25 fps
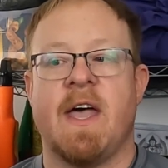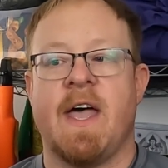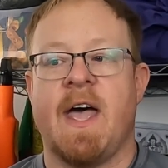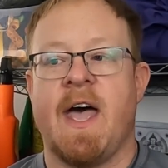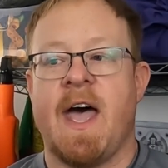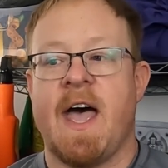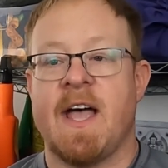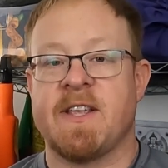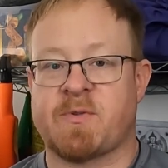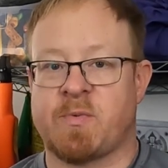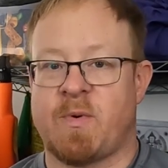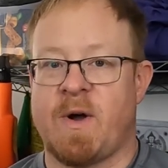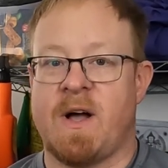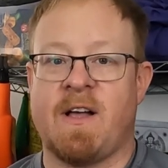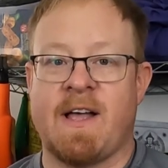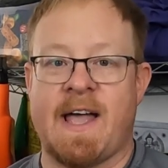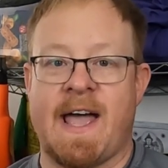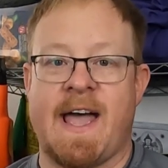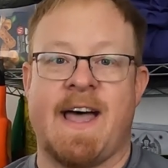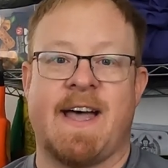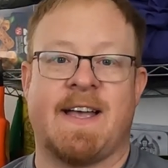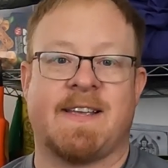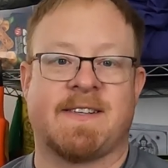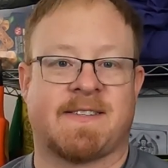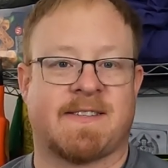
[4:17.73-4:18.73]
as well
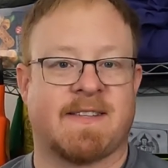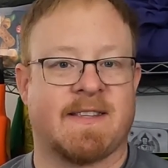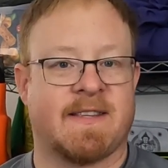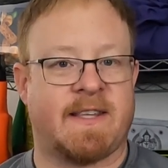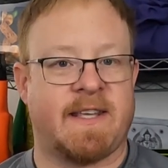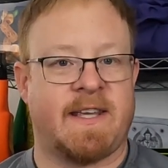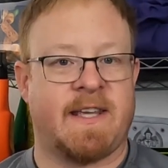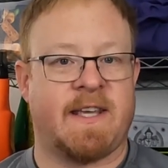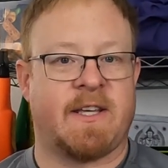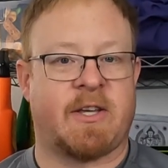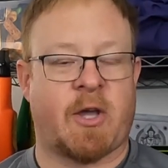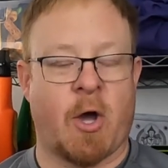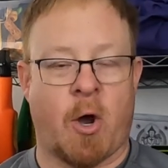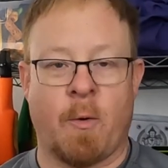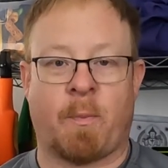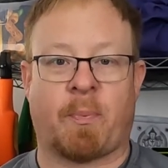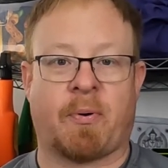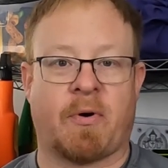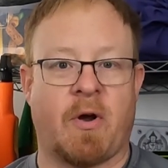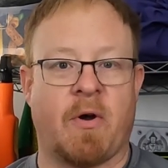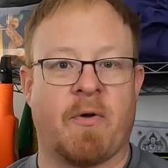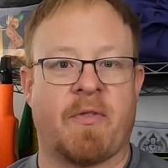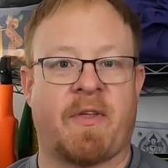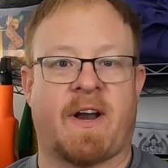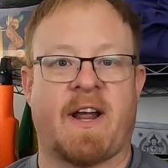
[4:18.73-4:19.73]
as the
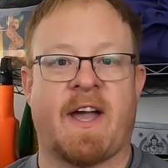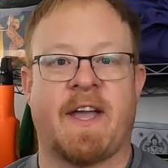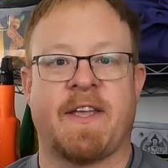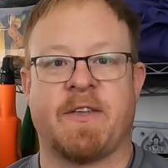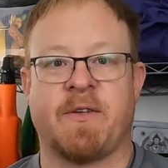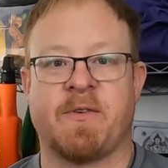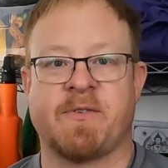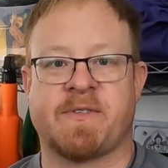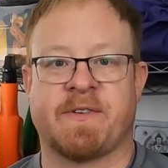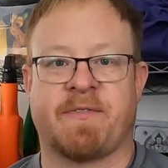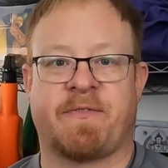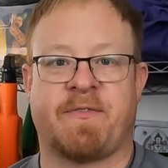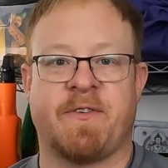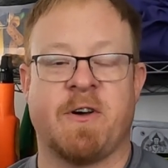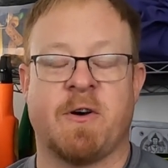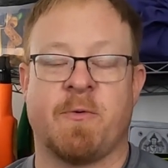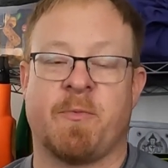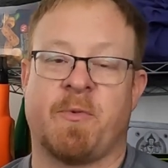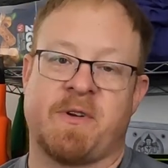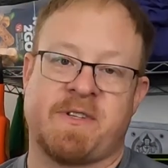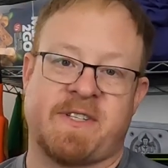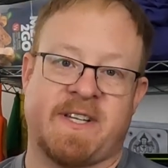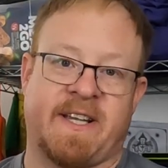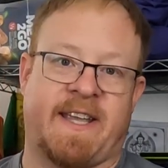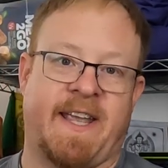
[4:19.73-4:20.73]
GoPro that I use to film,
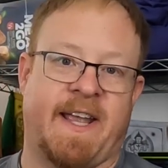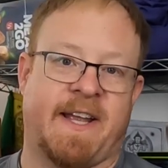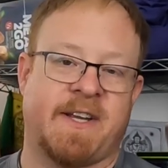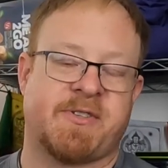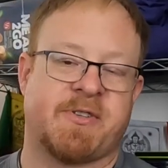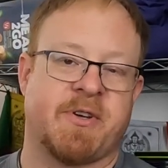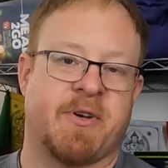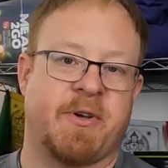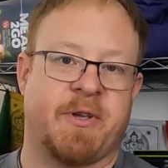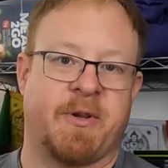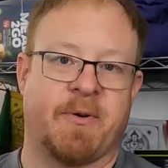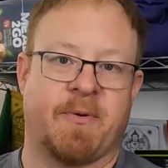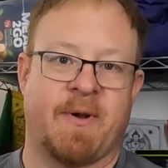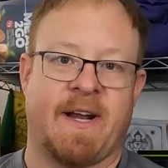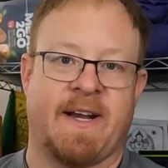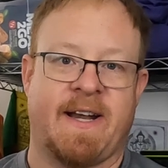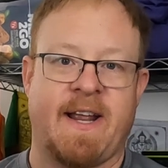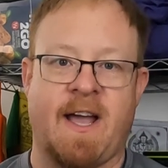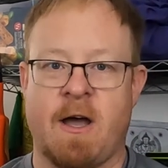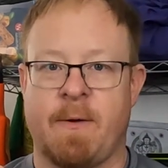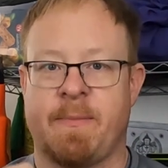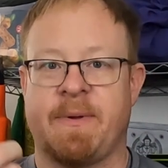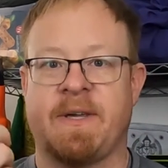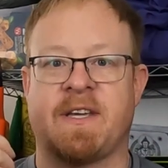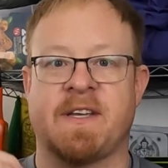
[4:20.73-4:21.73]
which I can't show you right
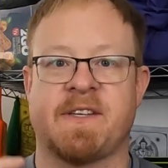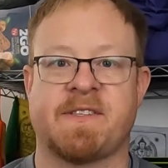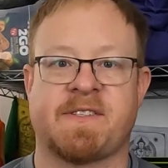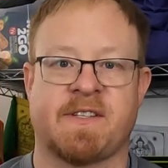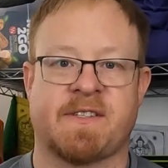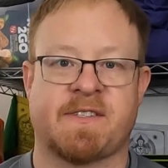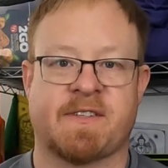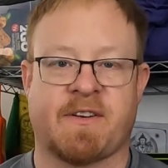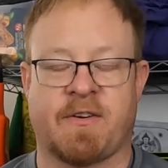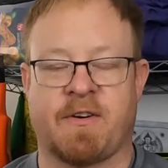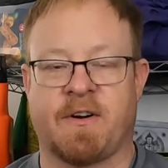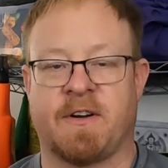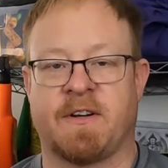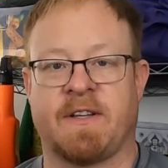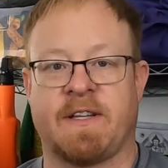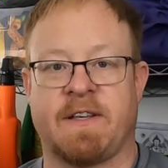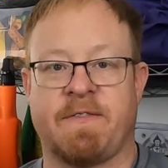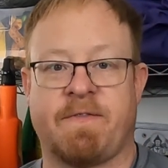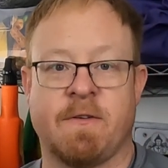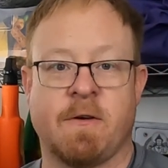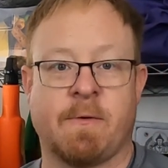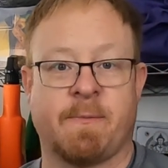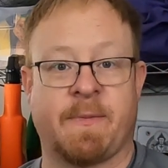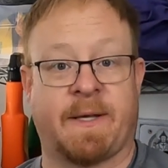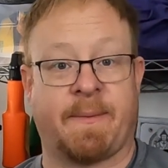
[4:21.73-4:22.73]
now because it's currently
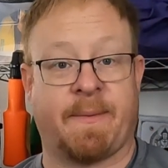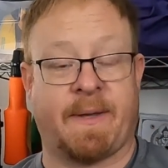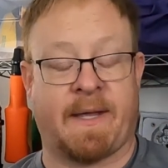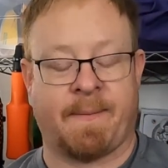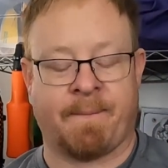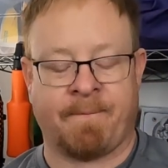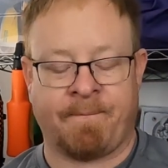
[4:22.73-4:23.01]
filming me.